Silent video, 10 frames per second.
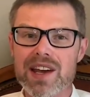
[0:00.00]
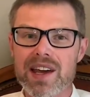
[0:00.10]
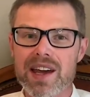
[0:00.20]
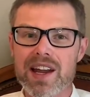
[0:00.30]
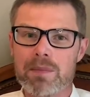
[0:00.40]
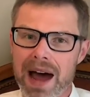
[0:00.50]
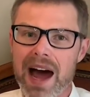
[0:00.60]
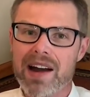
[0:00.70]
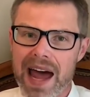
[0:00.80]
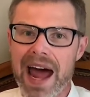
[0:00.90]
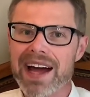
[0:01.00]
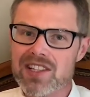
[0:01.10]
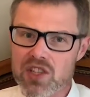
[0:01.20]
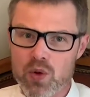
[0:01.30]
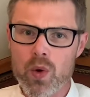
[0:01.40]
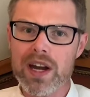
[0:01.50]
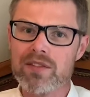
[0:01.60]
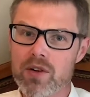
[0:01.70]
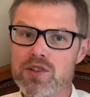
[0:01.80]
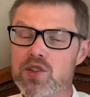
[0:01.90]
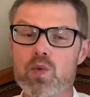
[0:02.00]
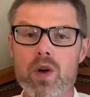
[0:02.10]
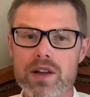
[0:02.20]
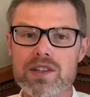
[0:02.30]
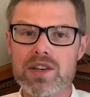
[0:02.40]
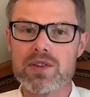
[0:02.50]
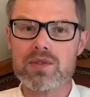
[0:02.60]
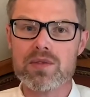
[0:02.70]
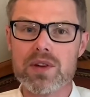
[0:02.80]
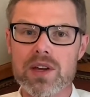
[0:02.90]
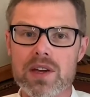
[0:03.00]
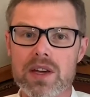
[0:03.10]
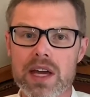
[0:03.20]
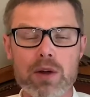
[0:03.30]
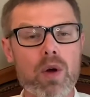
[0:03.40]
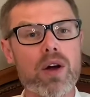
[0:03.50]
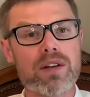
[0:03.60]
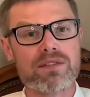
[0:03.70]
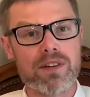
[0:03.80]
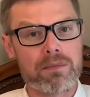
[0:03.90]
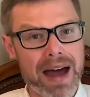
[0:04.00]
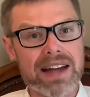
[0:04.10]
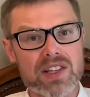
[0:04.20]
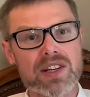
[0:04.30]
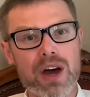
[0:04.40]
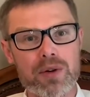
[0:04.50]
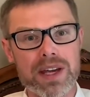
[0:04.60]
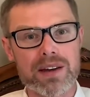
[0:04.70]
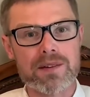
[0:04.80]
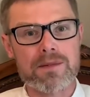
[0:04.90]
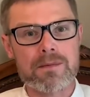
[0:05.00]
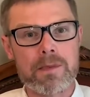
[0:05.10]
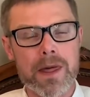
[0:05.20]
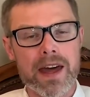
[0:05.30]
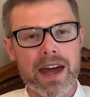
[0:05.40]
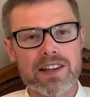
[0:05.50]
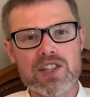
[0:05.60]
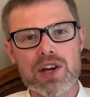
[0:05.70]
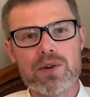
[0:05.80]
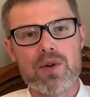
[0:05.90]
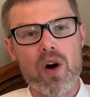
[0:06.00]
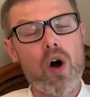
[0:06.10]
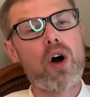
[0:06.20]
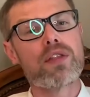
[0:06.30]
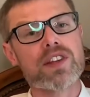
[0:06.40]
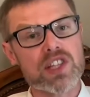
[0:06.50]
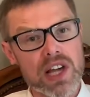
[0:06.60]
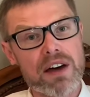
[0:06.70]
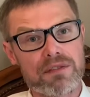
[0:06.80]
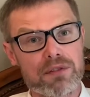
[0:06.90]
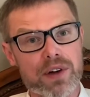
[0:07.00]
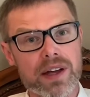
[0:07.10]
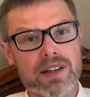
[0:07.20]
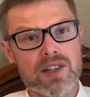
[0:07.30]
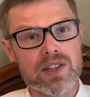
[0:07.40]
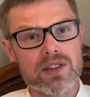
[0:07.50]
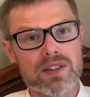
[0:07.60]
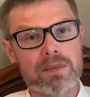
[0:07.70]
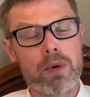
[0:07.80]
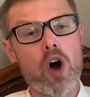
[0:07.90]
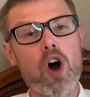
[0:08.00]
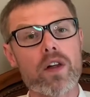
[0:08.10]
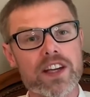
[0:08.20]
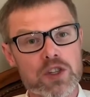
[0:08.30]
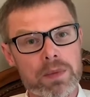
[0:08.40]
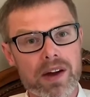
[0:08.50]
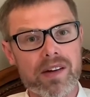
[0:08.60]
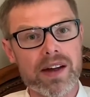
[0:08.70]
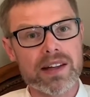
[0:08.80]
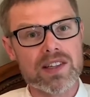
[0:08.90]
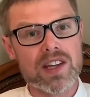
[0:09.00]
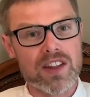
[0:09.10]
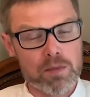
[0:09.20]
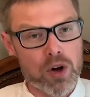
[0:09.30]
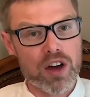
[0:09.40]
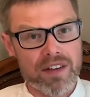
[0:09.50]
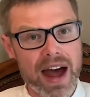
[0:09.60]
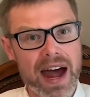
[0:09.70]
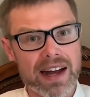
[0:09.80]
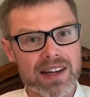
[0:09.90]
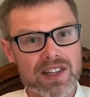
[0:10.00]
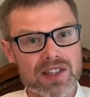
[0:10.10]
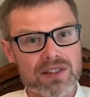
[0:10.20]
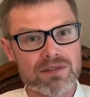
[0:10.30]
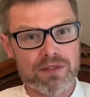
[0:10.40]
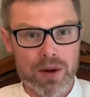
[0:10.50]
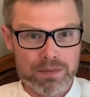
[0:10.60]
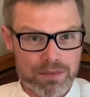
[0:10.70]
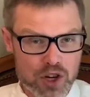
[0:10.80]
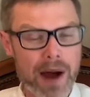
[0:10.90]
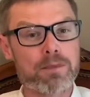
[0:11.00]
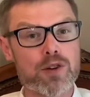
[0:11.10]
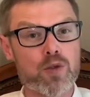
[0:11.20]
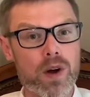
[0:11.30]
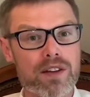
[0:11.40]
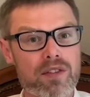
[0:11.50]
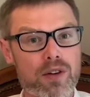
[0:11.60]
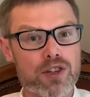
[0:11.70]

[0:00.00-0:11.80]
in about Acts 20, verses 1 and 2. He wrote it from Macedonia. And so all the sufferings that Paul experienced in the book of Acts, from chapter 20, verse